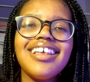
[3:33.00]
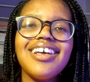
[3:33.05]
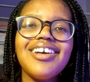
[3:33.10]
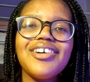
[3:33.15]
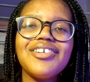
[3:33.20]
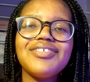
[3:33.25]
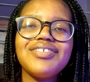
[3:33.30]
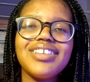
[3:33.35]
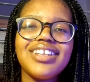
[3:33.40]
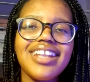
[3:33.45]

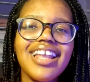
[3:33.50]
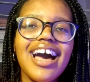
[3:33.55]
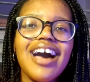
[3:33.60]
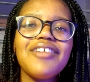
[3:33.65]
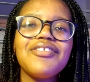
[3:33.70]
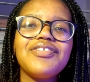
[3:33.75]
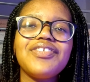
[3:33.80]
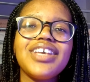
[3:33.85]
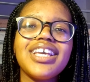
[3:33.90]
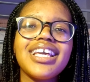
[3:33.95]
of
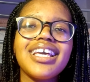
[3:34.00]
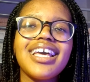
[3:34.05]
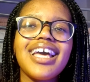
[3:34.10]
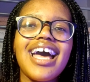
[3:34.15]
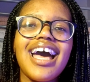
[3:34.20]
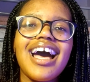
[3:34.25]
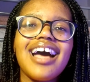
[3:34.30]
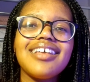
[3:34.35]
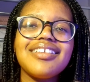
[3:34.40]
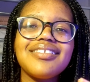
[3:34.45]
laughing
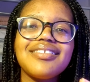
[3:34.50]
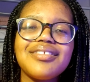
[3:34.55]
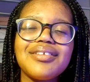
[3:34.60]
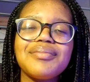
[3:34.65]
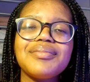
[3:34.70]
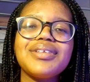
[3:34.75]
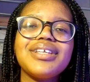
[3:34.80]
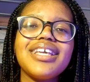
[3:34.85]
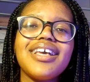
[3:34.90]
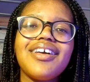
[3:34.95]
at
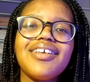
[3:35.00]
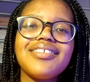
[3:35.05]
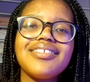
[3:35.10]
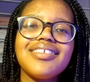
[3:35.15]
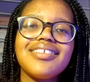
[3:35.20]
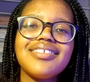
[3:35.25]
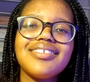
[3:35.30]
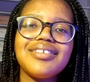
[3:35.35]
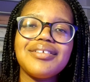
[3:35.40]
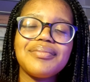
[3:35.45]
somebody
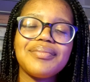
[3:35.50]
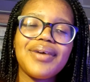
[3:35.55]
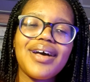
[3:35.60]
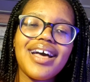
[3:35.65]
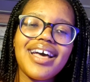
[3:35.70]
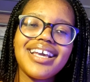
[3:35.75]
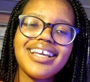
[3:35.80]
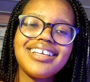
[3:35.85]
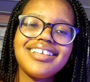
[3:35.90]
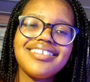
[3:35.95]
else's
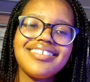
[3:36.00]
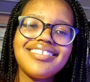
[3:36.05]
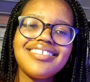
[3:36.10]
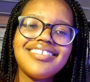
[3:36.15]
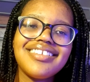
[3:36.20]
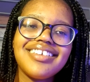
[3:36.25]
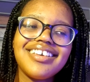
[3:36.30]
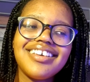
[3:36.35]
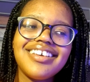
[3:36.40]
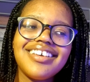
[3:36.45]

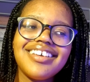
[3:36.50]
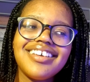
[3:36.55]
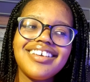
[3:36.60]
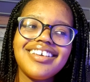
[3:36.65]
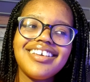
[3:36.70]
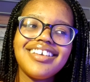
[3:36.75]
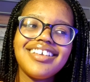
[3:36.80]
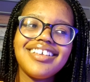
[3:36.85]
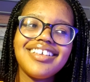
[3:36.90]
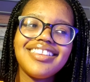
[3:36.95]
demise
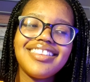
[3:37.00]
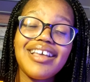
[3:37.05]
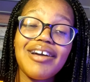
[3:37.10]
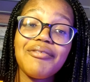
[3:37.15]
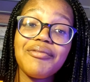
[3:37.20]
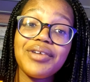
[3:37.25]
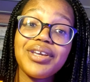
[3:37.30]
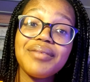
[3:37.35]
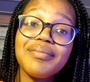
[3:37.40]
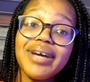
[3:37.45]

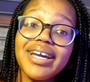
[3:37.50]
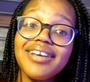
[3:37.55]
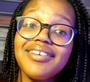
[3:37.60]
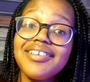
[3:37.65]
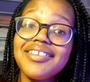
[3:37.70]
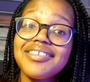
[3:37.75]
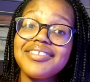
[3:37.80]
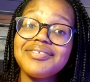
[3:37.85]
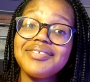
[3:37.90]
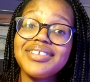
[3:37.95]
that we might
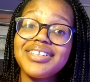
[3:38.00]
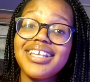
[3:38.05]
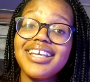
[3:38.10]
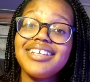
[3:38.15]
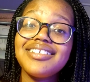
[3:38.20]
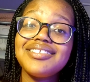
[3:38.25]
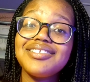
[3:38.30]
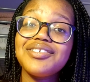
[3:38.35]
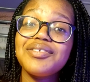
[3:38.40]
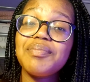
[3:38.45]
also
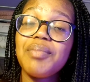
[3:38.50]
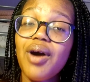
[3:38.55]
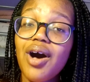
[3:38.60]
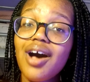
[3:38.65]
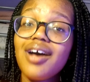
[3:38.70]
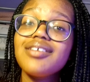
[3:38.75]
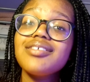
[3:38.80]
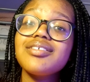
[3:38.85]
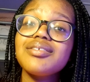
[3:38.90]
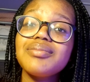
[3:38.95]
relate to,
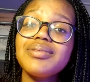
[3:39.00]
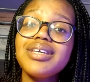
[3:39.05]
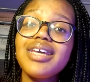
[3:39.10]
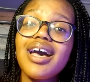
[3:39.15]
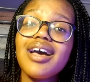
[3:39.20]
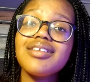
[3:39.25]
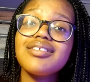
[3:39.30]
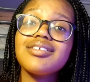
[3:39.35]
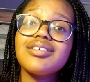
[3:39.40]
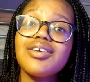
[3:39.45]
possibly
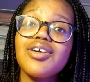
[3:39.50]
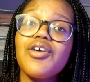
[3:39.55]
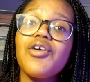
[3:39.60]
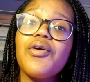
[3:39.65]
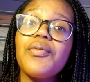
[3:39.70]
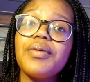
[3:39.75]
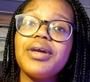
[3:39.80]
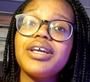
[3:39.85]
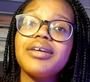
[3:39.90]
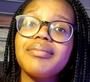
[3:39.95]
as a
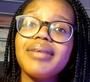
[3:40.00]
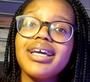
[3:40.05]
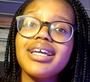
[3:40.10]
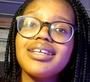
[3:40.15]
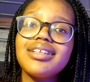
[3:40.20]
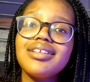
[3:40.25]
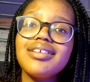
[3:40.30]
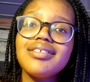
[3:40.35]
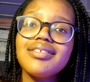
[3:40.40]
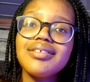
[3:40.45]
coping
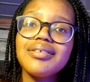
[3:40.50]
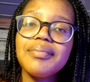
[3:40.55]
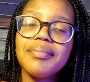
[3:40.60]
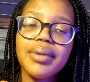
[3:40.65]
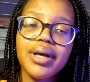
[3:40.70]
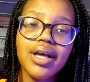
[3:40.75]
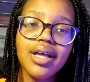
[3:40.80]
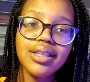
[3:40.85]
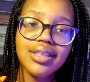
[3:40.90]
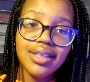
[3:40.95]
mechanism.
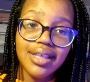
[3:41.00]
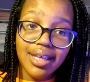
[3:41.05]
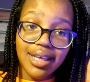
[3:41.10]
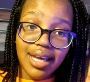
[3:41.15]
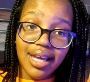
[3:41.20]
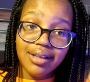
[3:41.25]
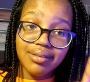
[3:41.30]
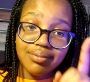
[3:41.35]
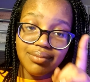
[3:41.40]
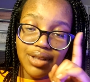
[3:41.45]
But
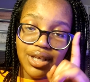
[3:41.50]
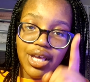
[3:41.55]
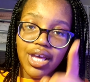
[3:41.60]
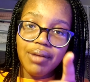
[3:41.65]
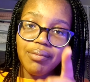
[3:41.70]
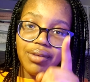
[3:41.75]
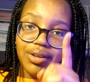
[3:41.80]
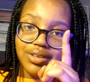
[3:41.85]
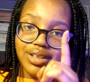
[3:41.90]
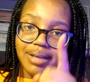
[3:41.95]

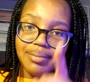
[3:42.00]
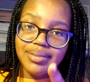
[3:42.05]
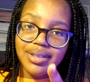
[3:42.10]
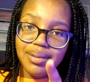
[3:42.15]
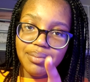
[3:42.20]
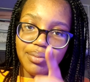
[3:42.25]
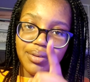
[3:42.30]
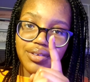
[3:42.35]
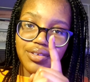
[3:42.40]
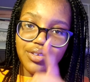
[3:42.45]
again, we'll dive
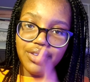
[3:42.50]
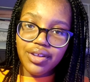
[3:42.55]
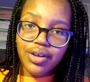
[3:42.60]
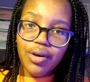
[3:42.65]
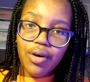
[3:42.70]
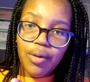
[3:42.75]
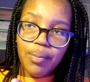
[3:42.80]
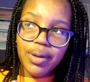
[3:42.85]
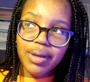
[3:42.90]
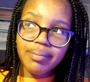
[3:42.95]
deeper into the
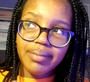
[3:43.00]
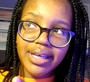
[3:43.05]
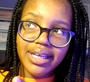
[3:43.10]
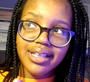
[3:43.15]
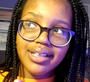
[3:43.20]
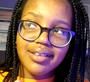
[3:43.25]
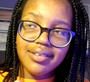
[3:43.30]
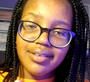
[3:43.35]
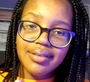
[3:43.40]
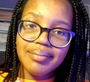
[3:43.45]
coping
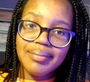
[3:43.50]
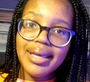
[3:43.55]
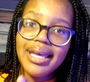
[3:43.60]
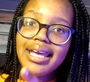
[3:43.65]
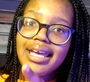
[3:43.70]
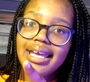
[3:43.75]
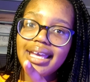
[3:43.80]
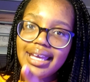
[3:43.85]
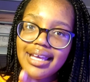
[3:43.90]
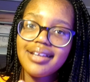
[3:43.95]
mechanism
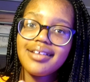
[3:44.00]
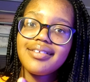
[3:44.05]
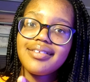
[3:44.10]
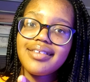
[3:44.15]
in a